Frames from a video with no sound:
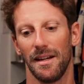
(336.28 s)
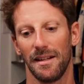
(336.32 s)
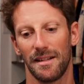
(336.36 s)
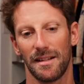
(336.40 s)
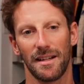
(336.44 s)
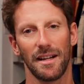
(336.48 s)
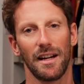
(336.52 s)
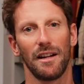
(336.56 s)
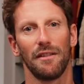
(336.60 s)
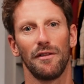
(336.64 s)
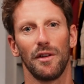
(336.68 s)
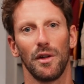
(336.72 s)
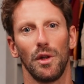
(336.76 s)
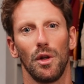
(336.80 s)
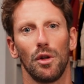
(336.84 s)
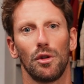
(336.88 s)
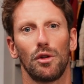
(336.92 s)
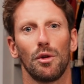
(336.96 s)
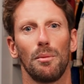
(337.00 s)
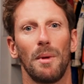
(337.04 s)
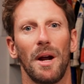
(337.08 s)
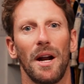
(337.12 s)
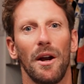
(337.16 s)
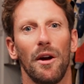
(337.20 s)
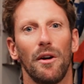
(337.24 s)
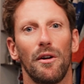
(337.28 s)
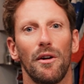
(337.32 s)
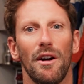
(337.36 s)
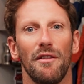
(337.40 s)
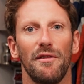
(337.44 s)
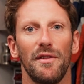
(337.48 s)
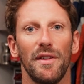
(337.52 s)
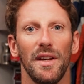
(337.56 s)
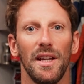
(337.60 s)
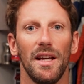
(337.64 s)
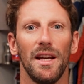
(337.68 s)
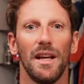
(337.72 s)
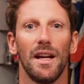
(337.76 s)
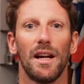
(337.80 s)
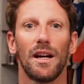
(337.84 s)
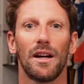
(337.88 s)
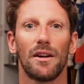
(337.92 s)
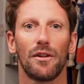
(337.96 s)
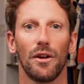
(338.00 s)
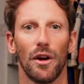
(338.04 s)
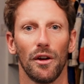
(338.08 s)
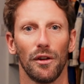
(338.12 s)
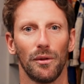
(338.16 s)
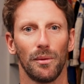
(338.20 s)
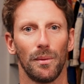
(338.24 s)
it's kind of an autobiography
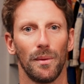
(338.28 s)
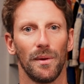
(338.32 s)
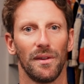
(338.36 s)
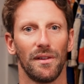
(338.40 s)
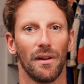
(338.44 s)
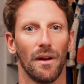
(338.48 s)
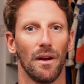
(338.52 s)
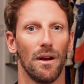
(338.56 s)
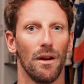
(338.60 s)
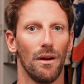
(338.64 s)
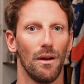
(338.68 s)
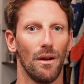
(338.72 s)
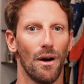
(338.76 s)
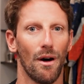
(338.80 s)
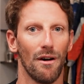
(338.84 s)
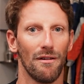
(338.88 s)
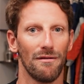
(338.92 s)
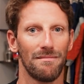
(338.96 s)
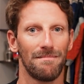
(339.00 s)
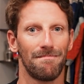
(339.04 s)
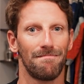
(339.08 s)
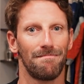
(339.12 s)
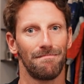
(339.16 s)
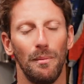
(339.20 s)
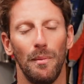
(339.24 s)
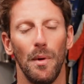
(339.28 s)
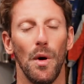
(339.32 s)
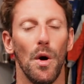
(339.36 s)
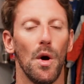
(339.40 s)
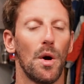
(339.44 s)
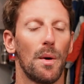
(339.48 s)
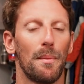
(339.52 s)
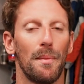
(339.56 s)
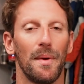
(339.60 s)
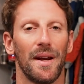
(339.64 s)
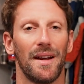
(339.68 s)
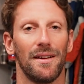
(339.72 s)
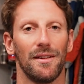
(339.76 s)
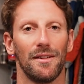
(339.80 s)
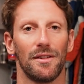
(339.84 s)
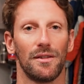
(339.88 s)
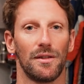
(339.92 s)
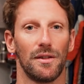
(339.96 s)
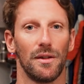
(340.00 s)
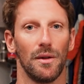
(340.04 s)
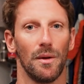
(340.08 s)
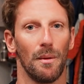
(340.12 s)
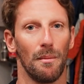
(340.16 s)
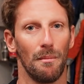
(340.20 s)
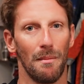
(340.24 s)
crossed with a love book,
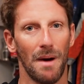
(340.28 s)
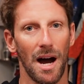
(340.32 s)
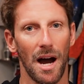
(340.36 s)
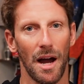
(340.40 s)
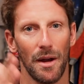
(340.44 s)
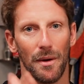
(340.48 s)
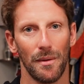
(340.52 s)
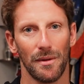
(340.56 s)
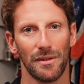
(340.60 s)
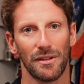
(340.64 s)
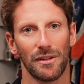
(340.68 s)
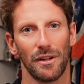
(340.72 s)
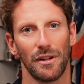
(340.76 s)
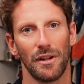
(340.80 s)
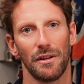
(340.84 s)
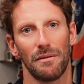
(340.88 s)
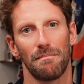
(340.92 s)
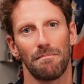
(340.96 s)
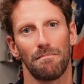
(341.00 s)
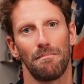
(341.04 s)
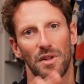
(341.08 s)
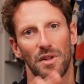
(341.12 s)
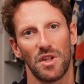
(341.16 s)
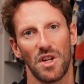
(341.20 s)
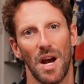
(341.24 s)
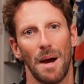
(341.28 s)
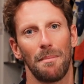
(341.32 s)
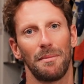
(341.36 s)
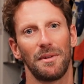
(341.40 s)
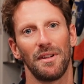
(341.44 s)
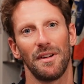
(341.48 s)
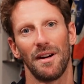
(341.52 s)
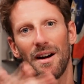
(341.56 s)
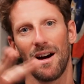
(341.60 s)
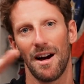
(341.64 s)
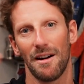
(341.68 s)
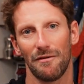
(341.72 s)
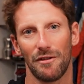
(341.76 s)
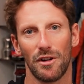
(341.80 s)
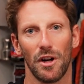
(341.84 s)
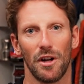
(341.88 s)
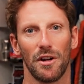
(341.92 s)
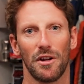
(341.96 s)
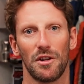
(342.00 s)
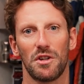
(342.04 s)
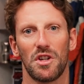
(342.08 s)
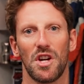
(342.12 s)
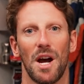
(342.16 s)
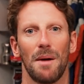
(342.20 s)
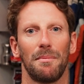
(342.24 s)
because, you know, Marion's got a chapter, I've got
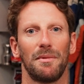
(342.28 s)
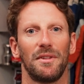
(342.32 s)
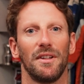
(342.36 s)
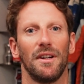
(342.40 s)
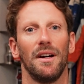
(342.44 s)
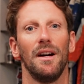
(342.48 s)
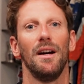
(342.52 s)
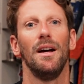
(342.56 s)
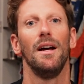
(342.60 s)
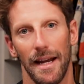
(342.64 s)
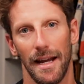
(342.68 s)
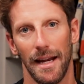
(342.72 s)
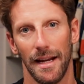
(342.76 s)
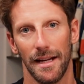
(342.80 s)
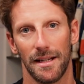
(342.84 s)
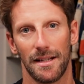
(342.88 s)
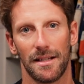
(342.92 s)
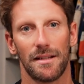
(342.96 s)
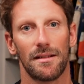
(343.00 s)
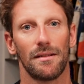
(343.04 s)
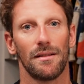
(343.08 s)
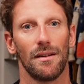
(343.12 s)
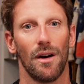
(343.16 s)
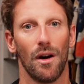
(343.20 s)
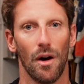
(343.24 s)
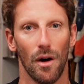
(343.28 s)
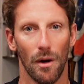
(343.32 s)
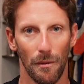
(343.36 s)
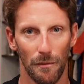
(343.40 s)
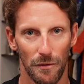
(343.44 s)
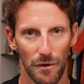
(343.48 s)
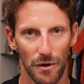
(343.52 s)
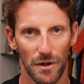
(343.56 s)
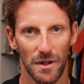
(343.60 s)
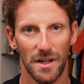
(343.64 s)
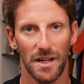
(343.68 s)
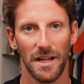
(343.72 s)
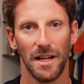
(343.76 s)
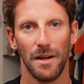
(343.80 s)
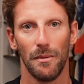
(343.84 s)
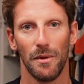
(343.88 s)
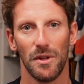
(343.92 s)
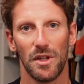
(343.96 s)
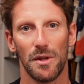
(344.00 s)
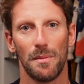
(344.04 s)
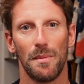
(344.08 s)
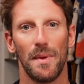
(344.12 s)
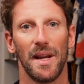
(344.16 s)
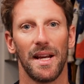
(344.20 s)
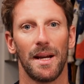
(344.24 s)
a chapter. It's obviously, we
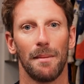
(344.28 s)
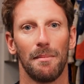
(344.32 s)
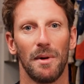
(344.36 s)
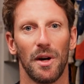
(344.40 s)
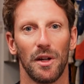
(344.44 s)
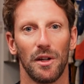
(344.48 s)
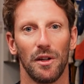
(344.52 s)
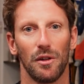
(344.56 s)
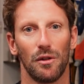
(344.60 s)
speak about